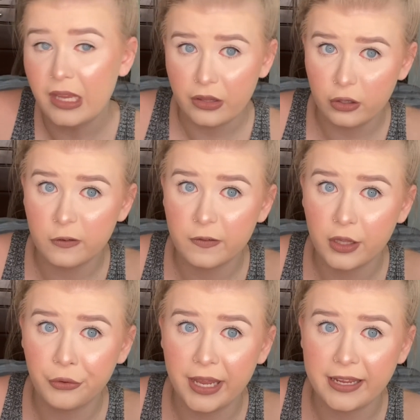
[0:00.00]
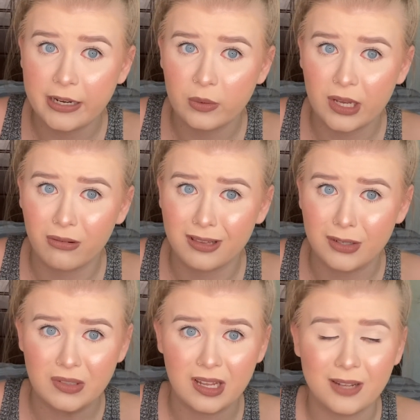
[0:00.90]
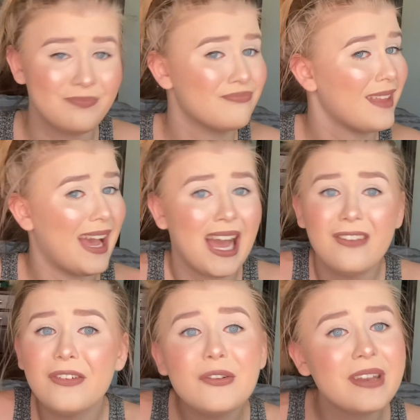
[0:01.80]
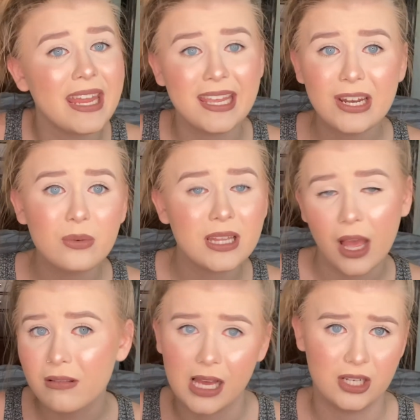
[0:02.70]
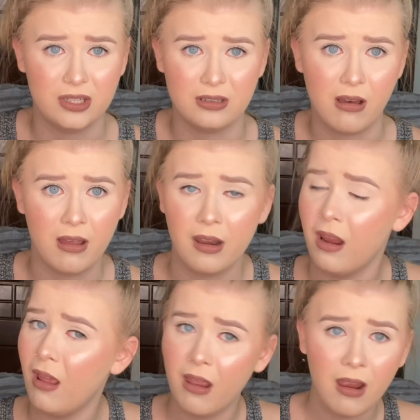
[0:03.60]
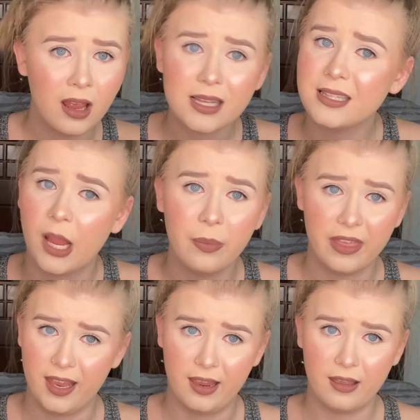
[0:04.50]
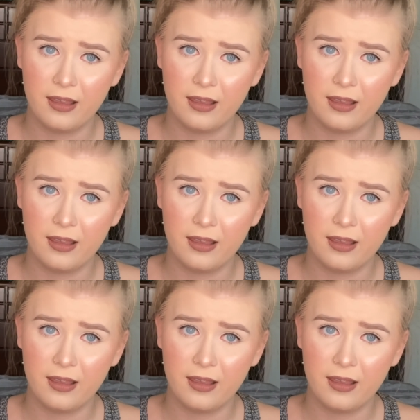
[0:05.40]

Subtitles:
You feel naked without clothes on. I feel naked without lashes on. Same thing.